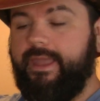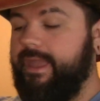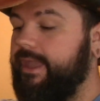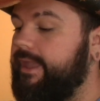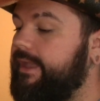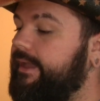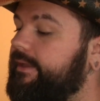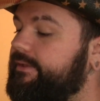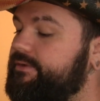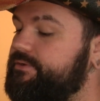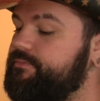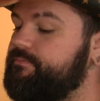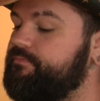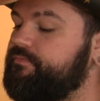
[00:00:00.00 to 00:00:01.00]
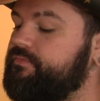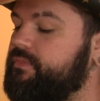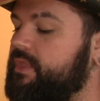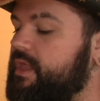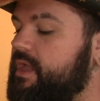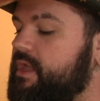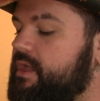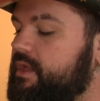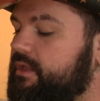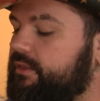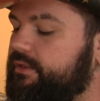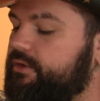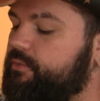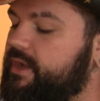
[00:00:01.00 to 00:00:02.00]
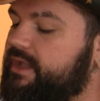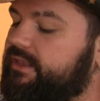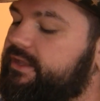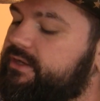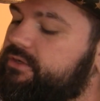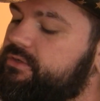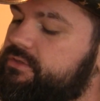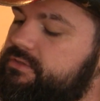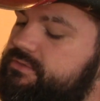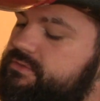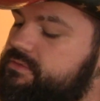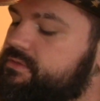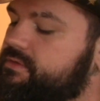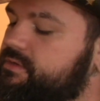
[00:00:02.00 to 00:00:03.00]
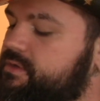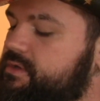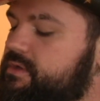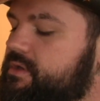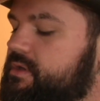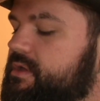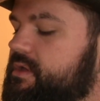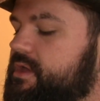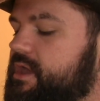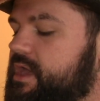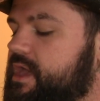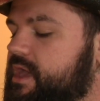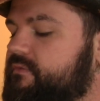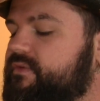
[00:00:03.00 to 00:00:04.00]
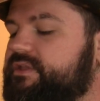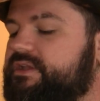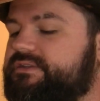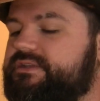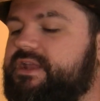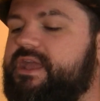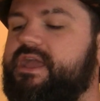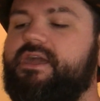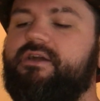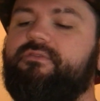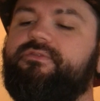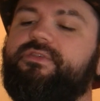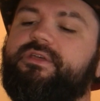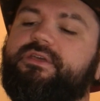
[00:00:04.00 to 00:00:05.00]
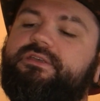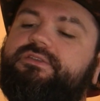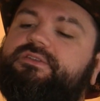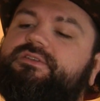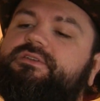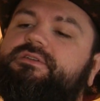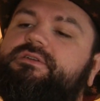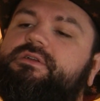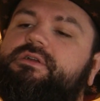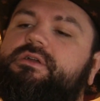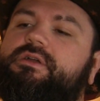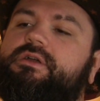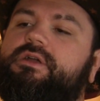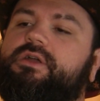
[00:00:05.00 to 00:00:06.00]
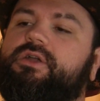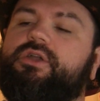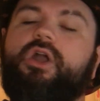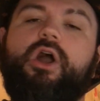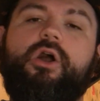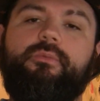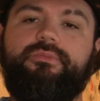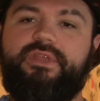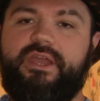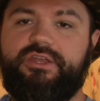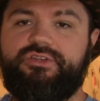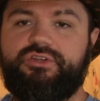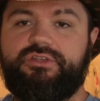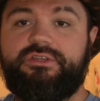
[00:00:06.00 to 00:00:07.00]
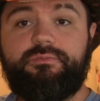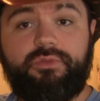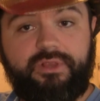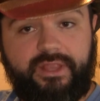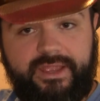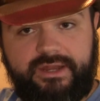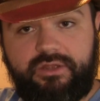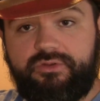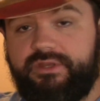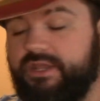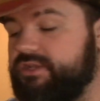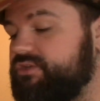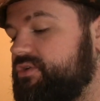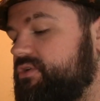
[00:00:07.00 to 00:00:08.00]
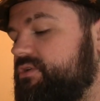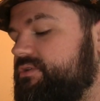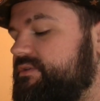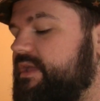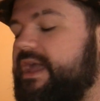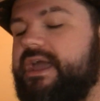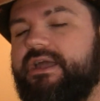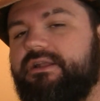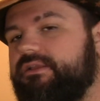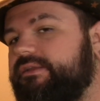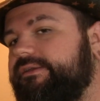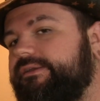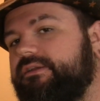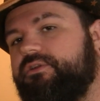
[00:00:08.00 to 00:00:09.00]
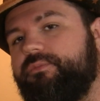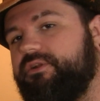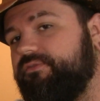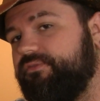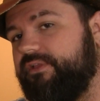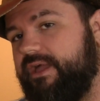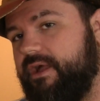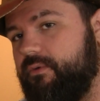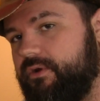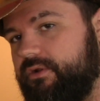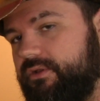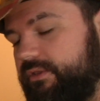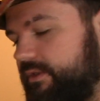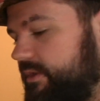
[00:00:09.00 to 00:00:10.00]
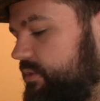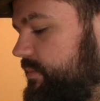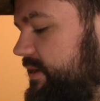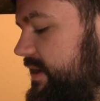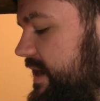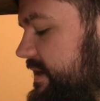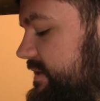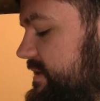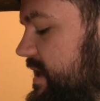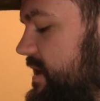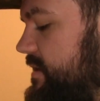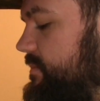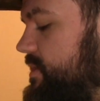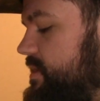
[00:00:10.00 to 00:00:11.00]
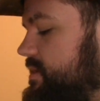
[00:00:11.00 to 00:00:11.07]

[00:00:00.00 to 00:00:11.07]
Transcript: And little by little, if it doesn't have this gum texture, this Play-Doh texture, just add a little bit of flour, a little bit at a time.